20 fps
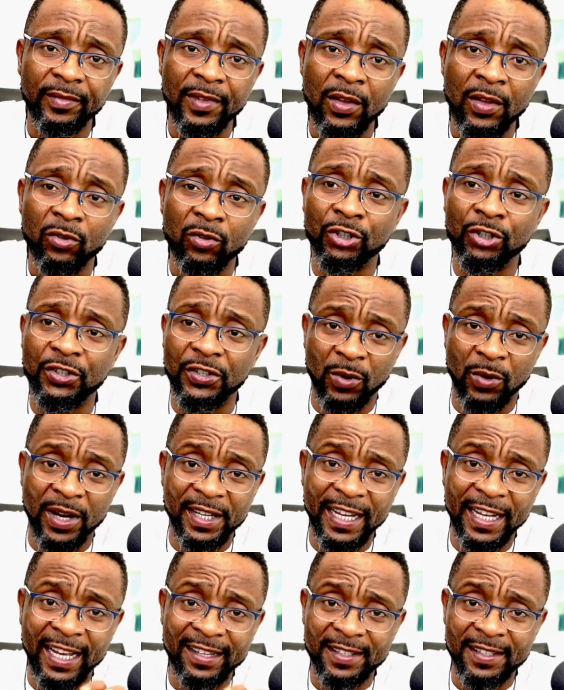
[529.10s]
You see, when they
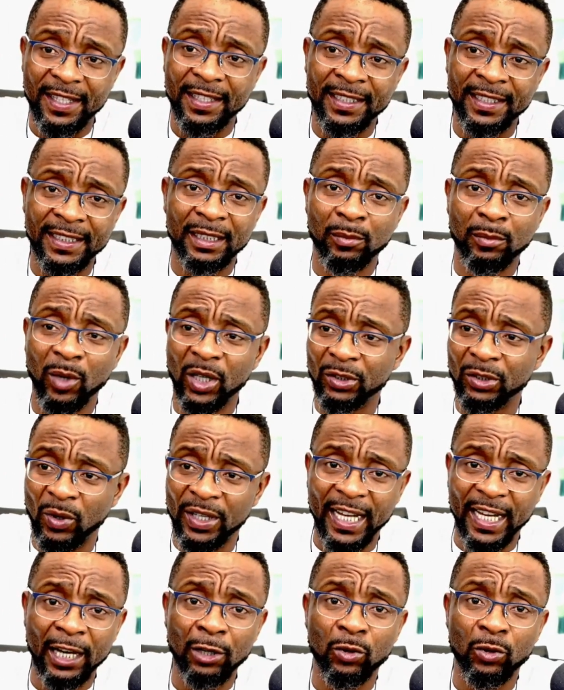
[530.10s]
are stealing the money, when they
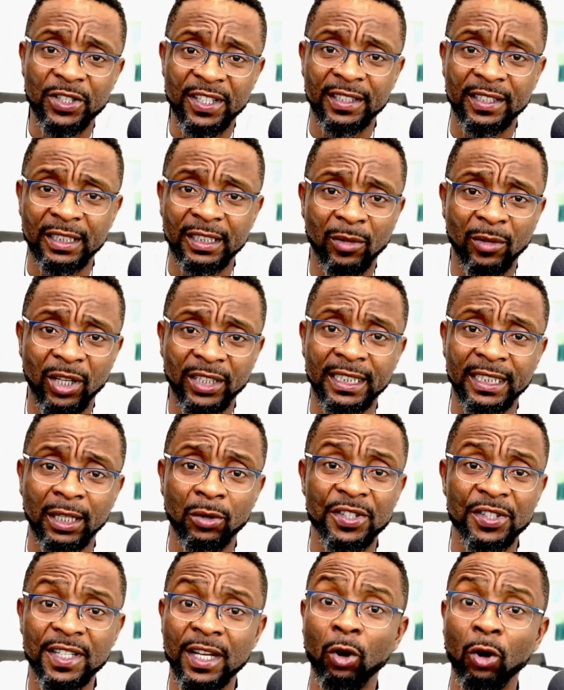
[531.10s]
are looting the money, they will
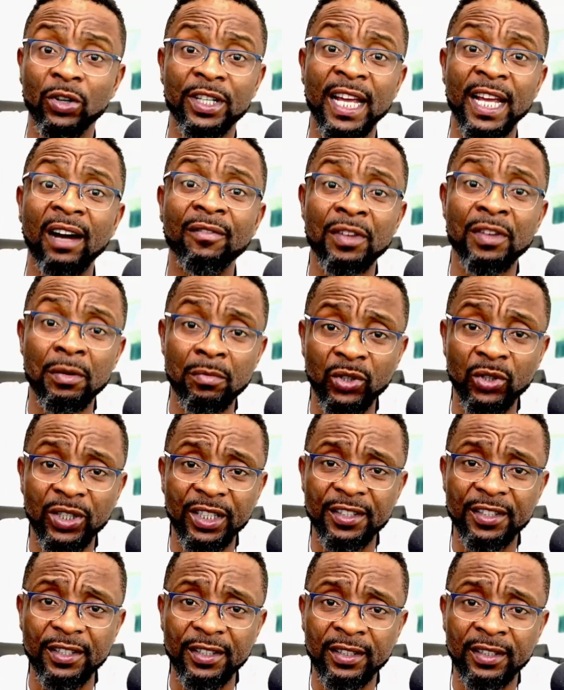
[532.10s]
say, oh, they have
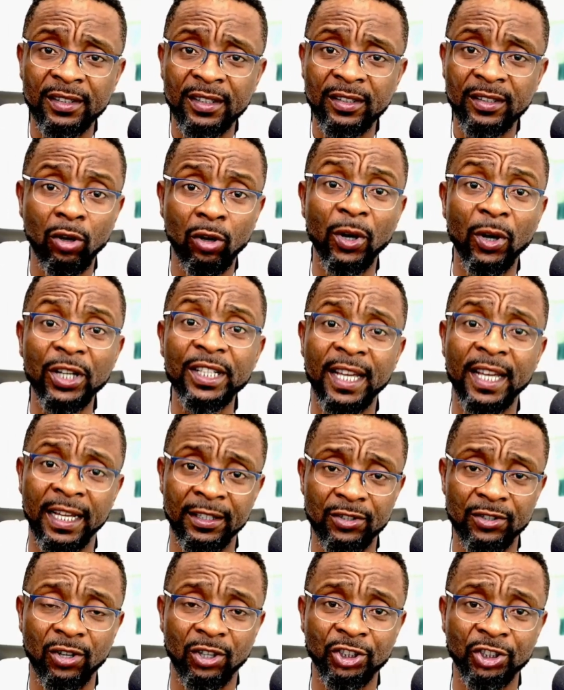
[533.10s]
immunity. Nobody can
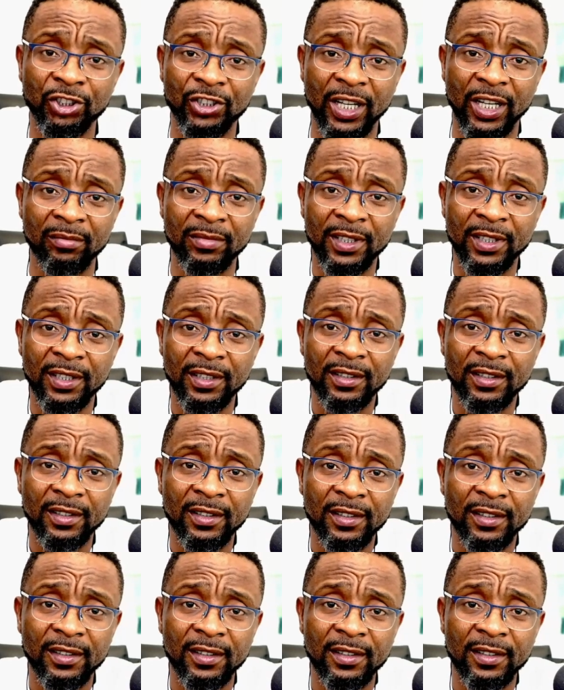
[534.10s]
touch them.
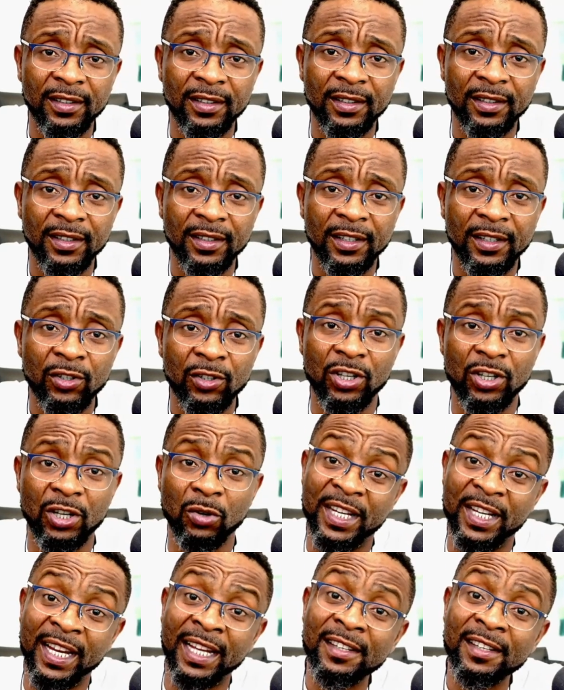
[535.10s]
So they will
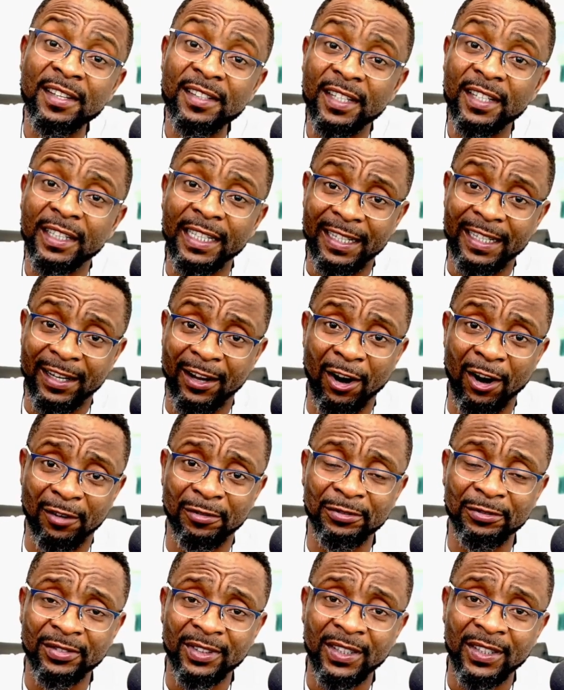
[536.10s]
then steal
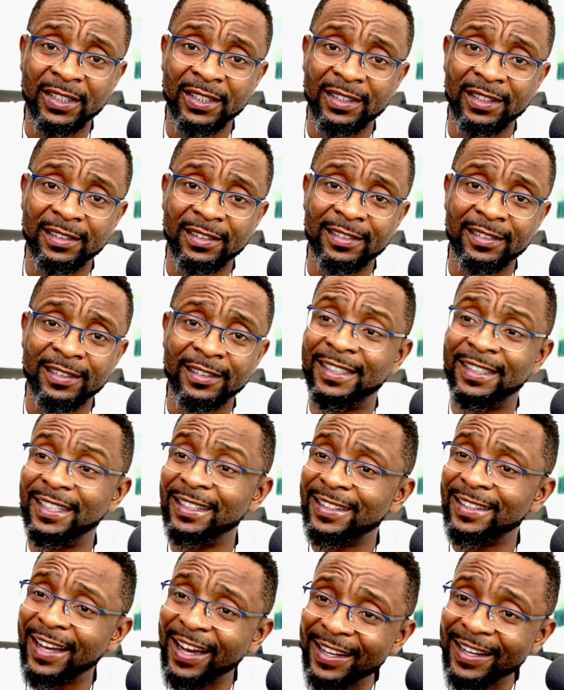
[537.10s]
enough,
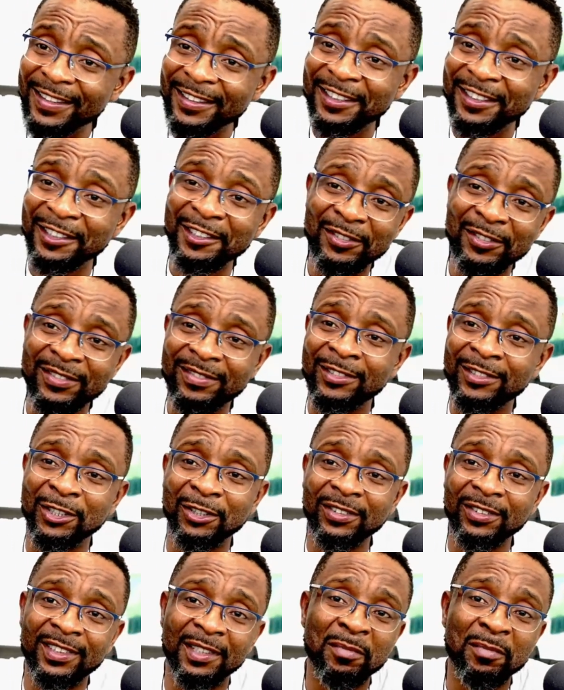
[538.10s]
denying
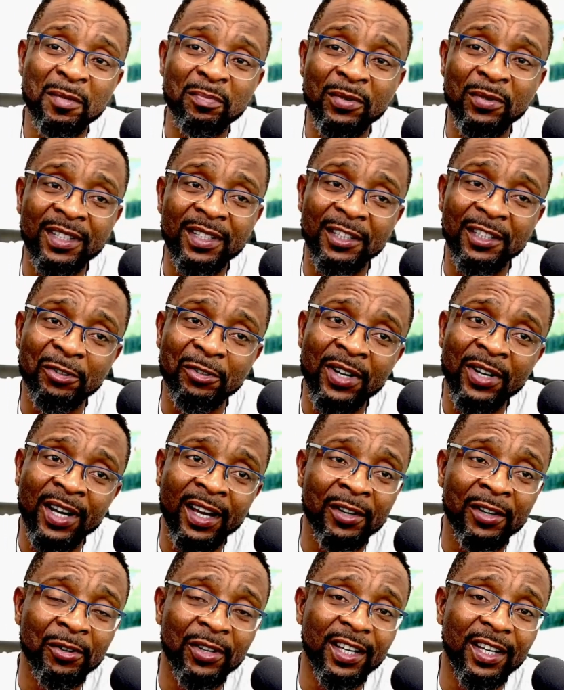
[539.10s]
the people in the rural
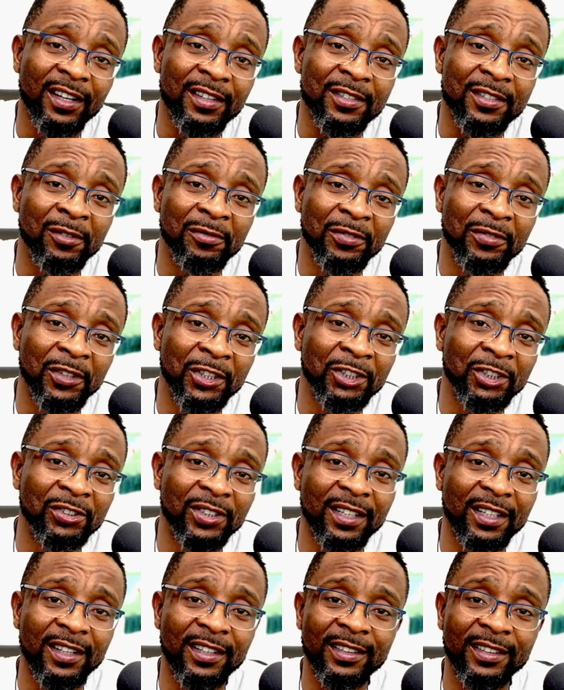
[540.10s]
areas,
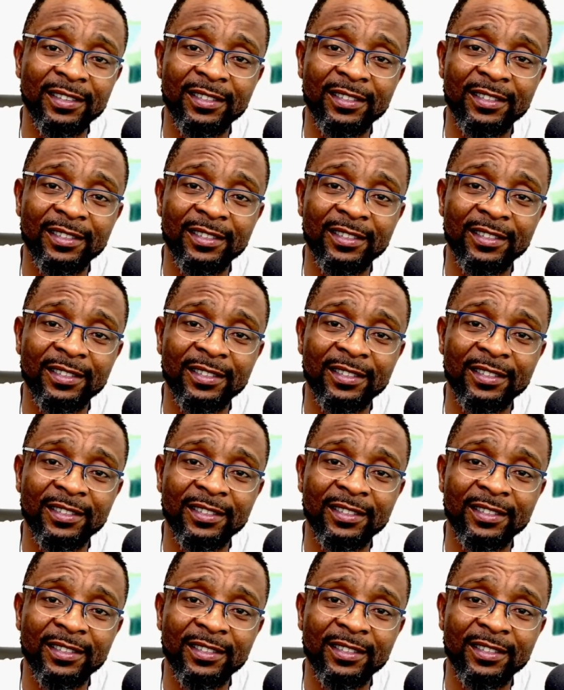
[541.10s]
unfortunately,